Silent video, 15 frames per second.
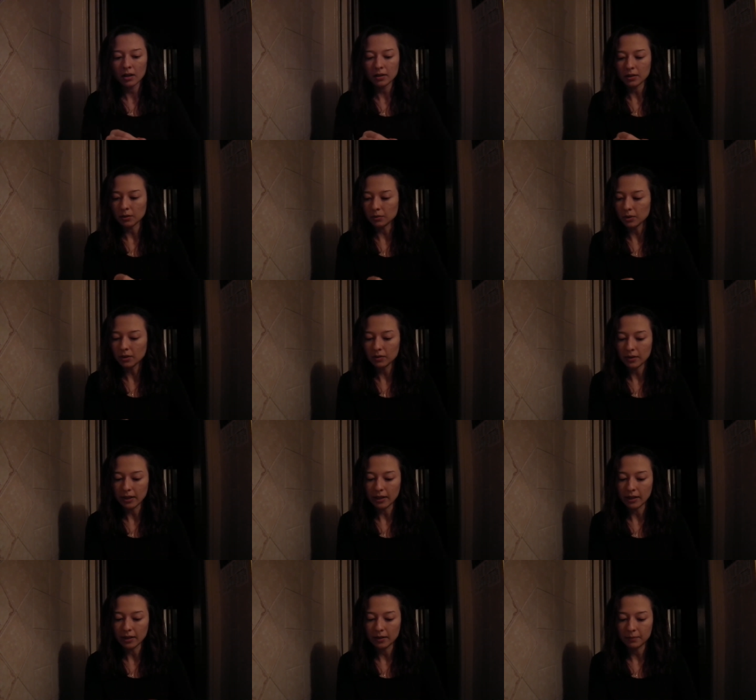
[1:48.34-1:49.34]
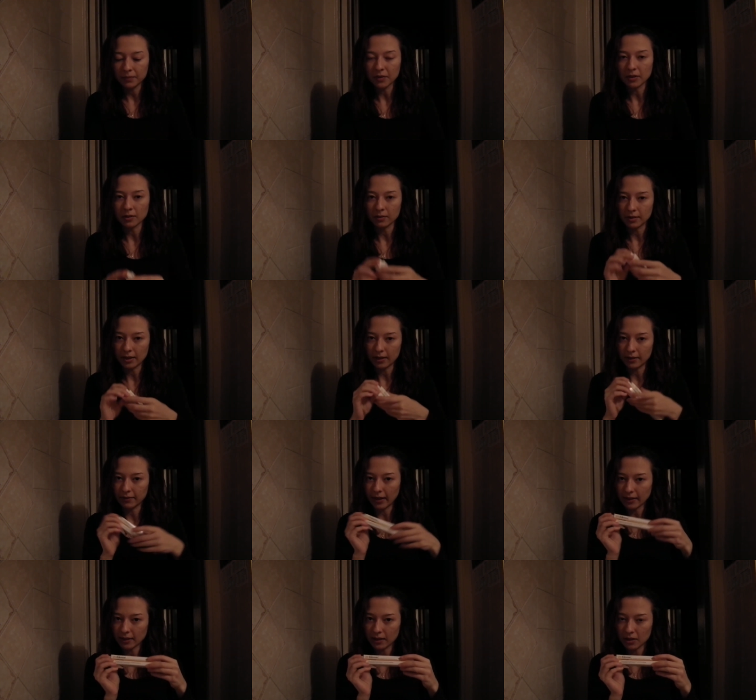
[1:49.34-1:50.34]
So what you'll need is obviously the
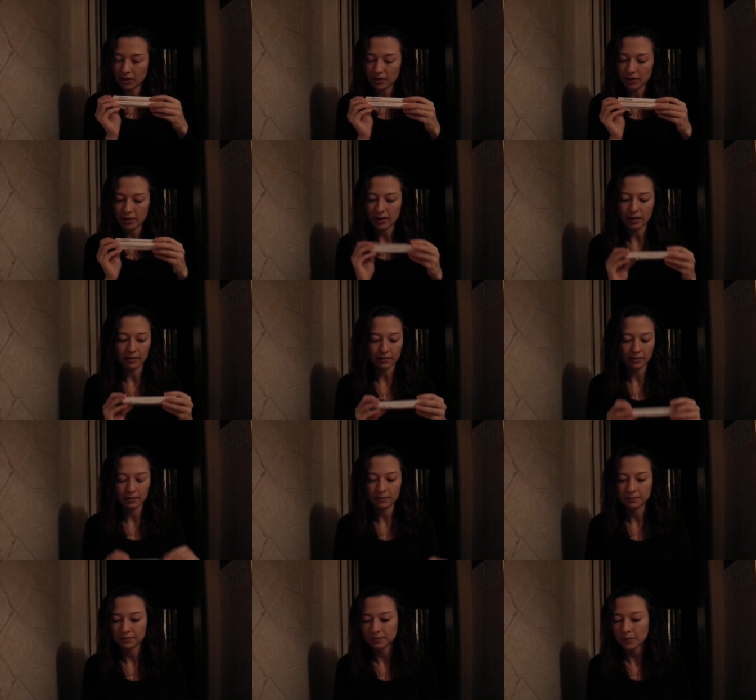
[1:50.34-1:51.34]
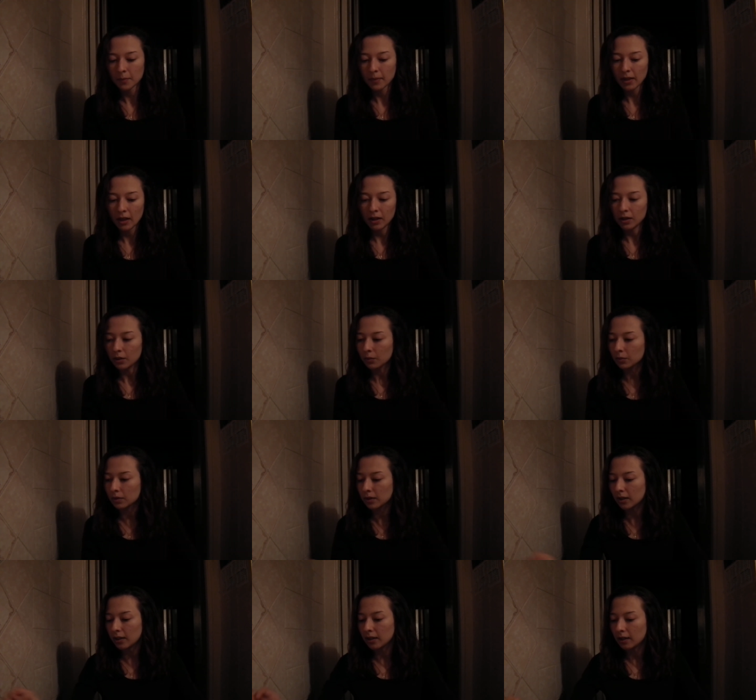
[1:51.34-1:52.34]
vaccination itself. You will
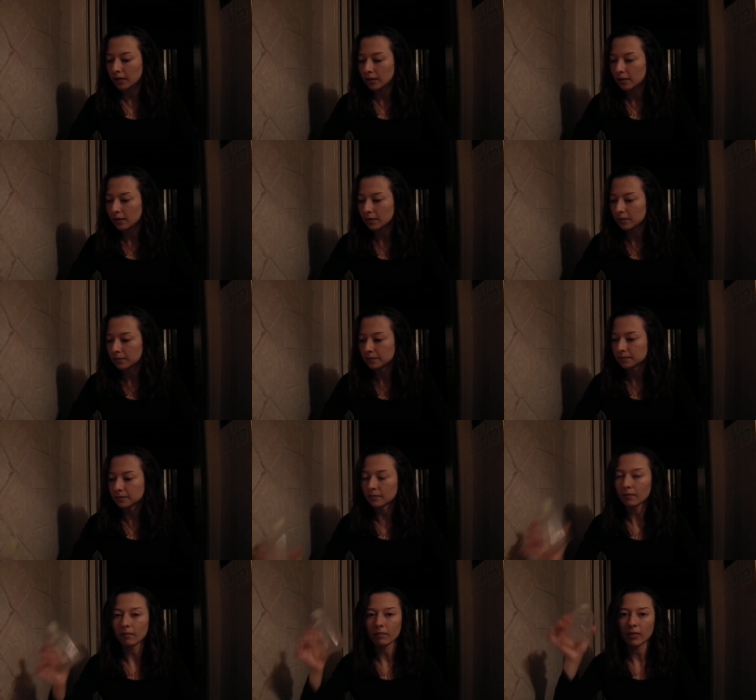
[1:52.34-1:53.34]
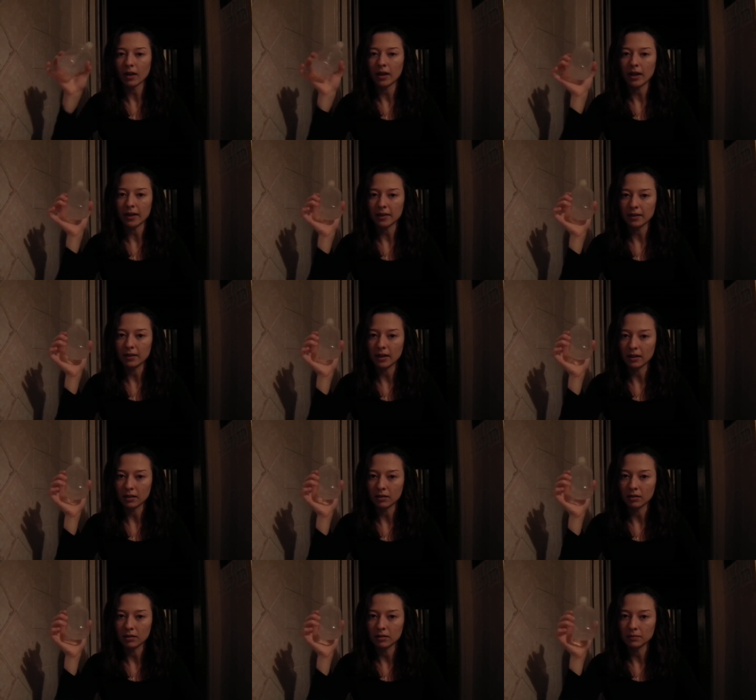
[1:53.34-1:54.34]
need ethyl
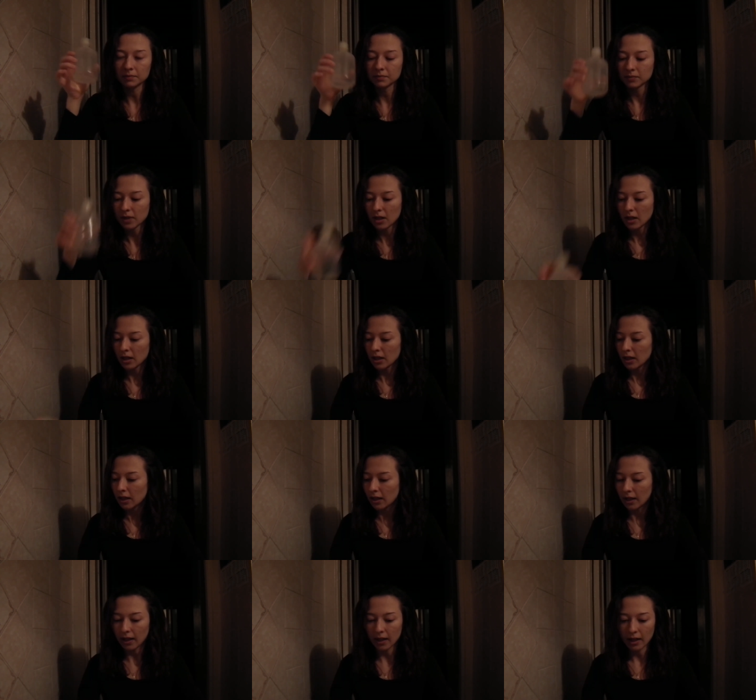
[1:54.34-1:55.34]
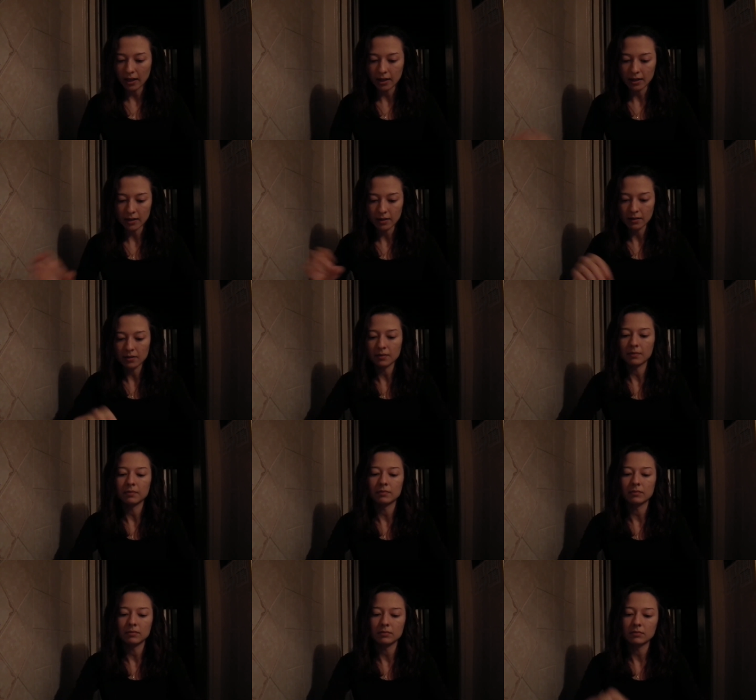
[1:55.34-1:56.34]
alcohol and
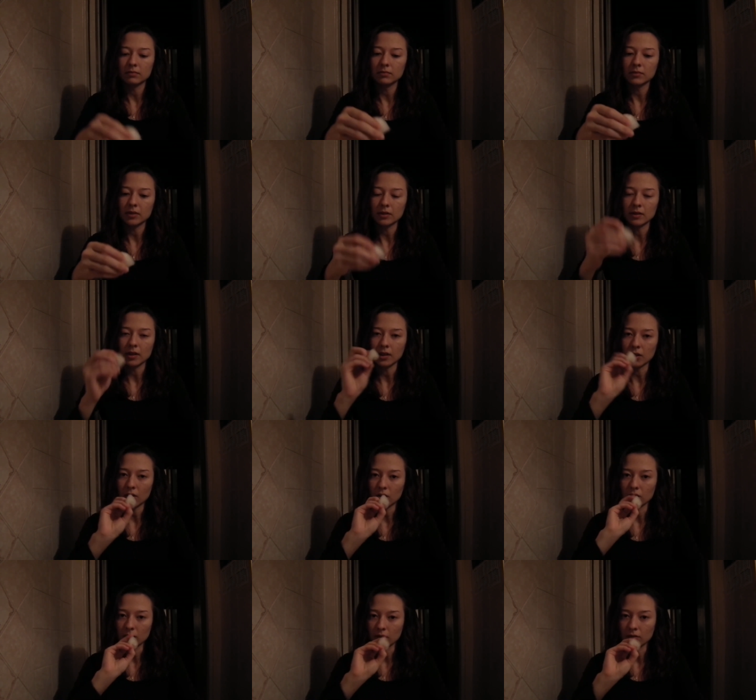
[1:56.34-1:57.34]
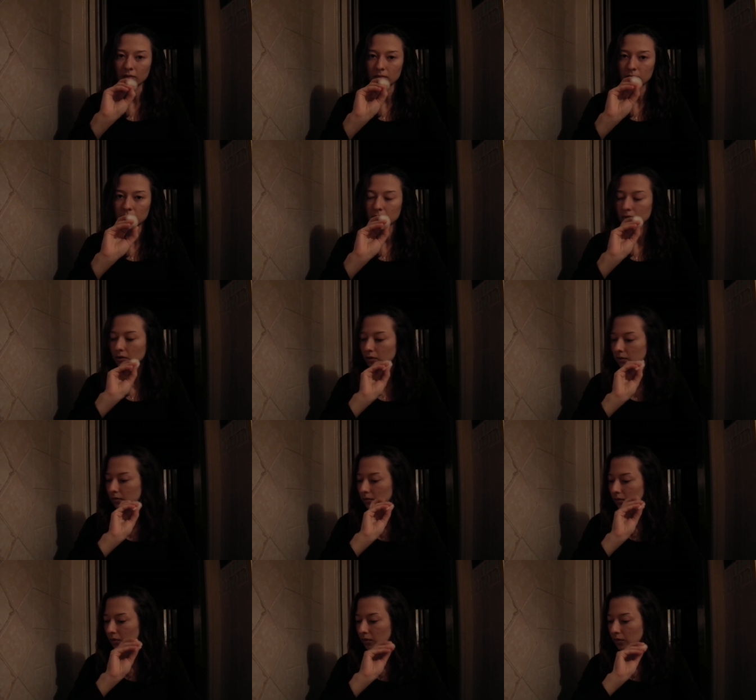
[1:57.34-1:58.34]
you'll need a cotton
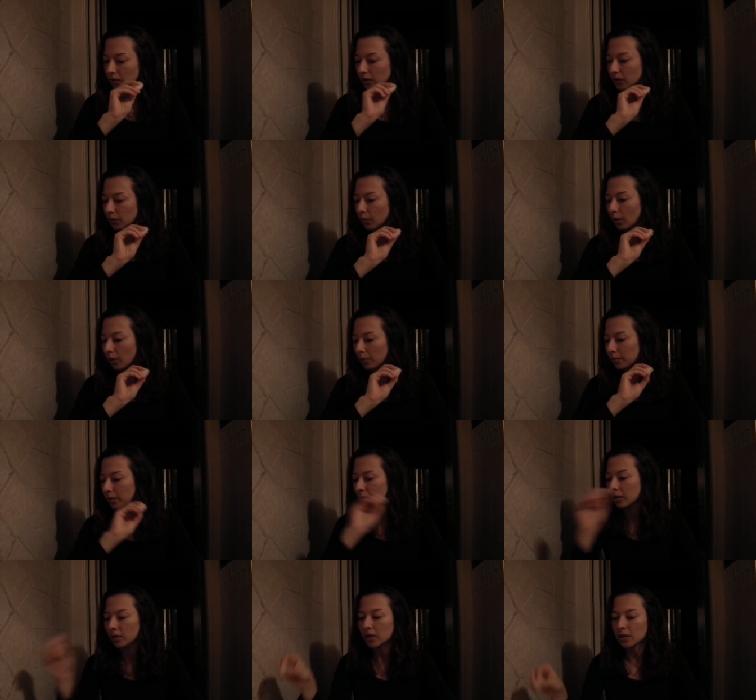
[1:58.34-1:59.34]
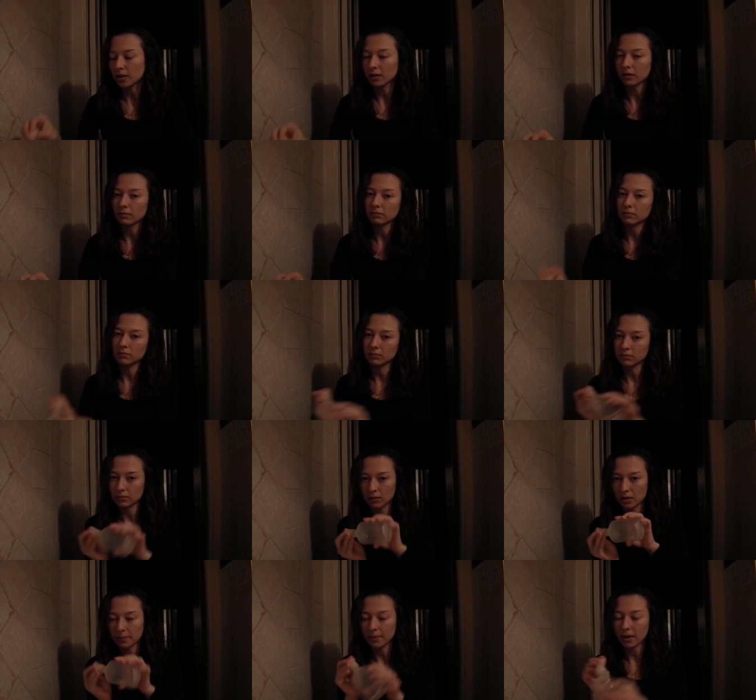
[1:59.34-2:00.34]
cotton swab to
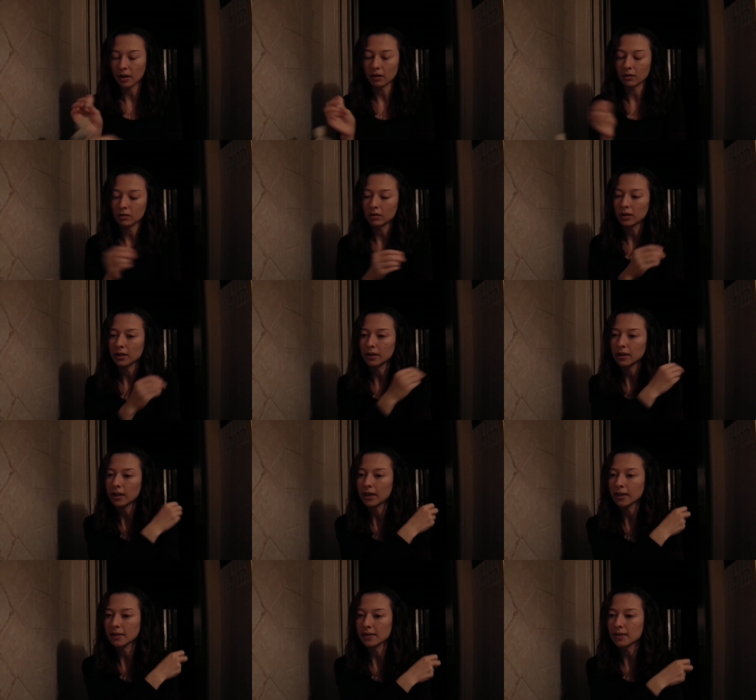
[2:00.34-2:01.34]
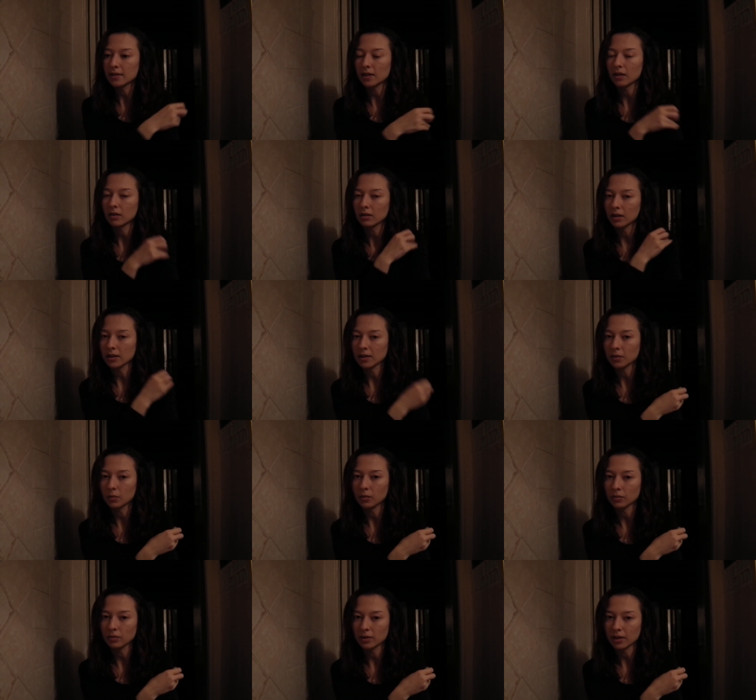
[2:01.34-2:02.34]
dip the alcohol in and sterilize the
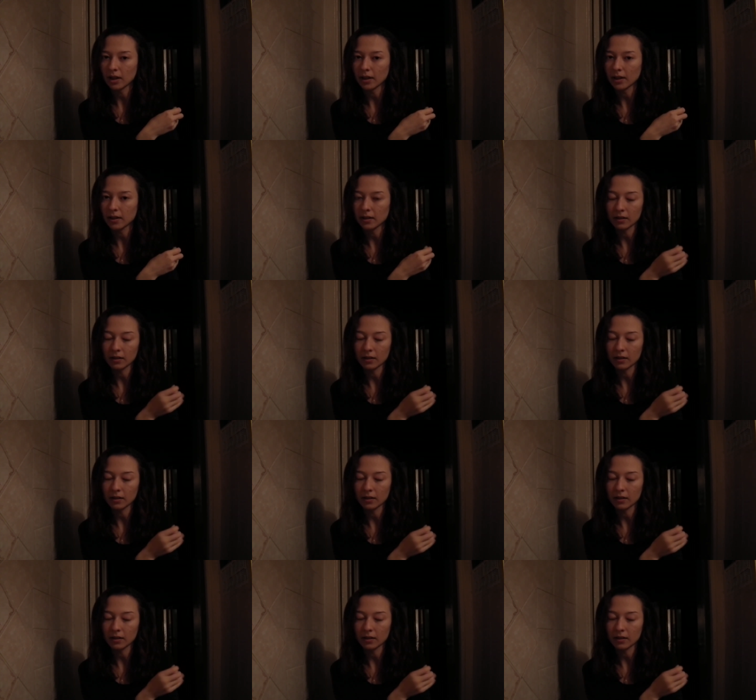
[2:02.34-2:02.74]
wound side